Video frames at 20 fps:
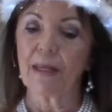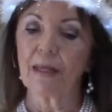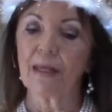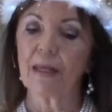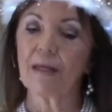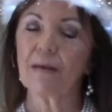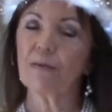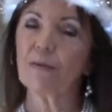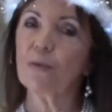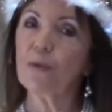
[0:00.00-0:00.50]

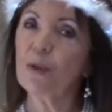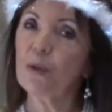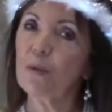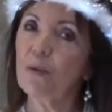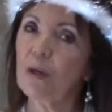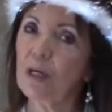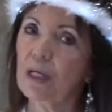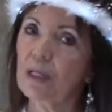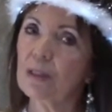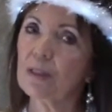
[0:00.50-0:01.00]
If we
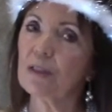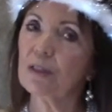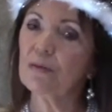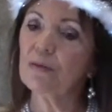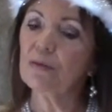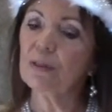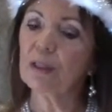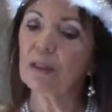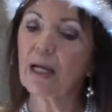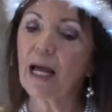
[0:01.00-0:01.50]
want to
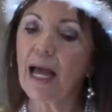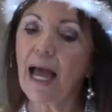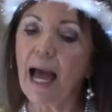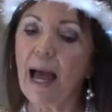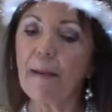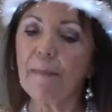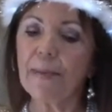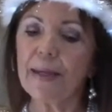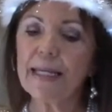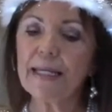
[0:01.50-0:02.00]
feel
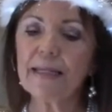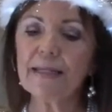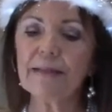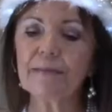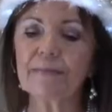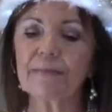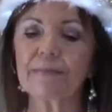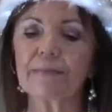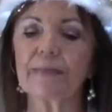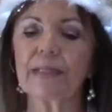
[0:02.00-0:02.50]
happy
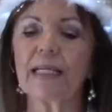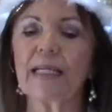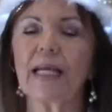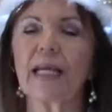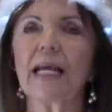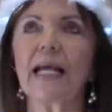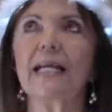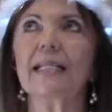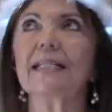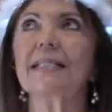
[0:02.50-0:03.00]

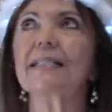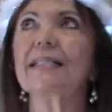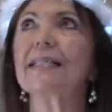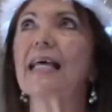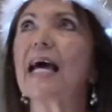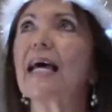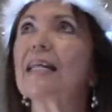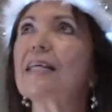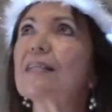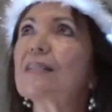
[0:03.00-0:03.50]
and
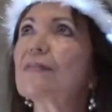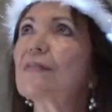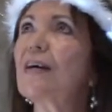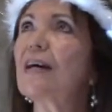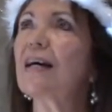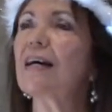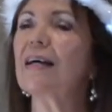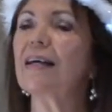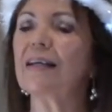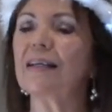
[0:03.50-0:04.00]

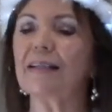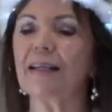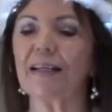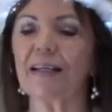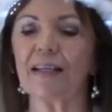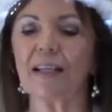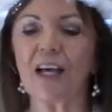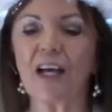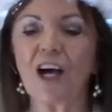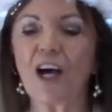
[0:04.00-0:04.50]
satisfied
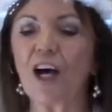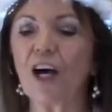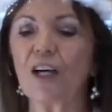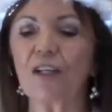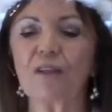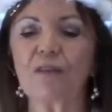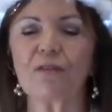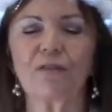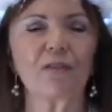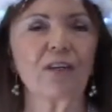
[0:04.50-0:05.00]
and
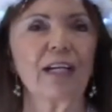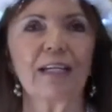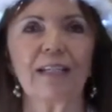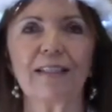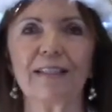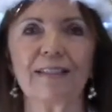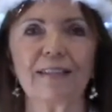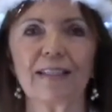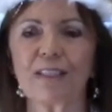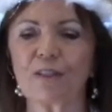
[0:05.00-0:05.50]
unafraid
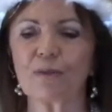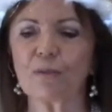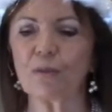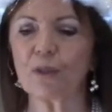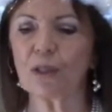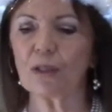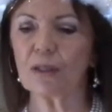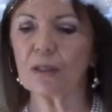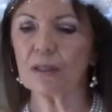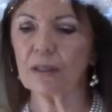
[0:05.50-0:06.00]
in this
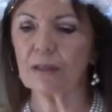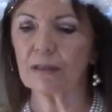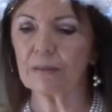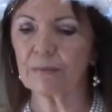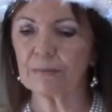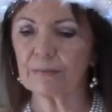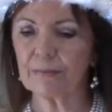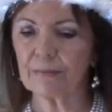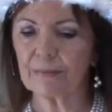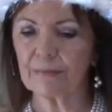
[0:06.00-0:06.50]
world,
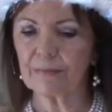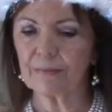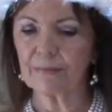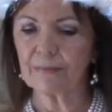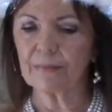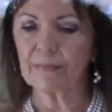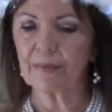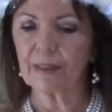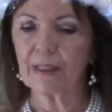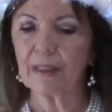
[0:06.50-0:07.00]

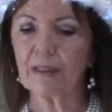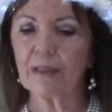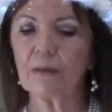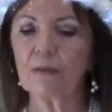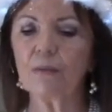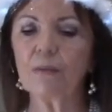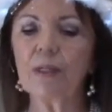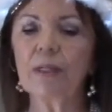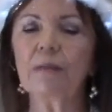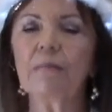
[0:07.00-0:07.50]

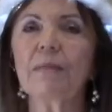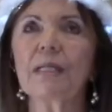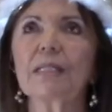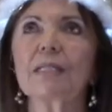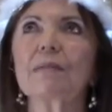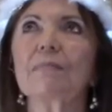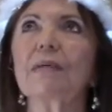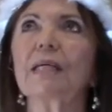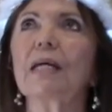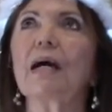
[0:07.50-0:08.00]
we
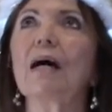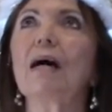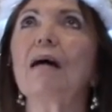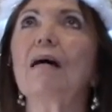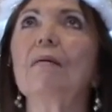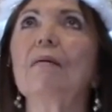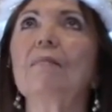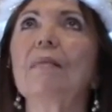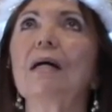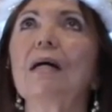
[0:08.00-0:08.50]
must
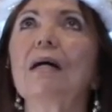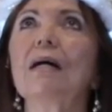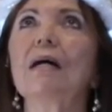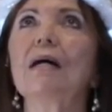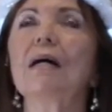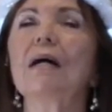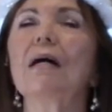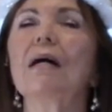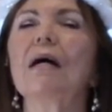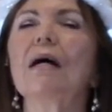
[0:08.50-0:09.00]
become
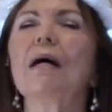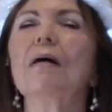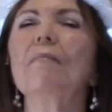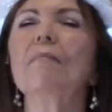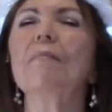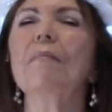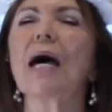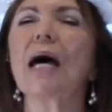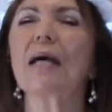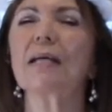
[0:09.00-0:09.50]
a
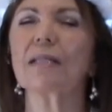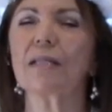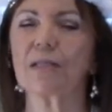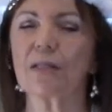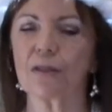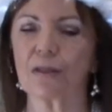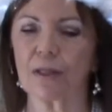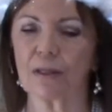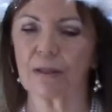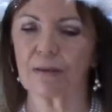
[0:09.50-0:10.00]
master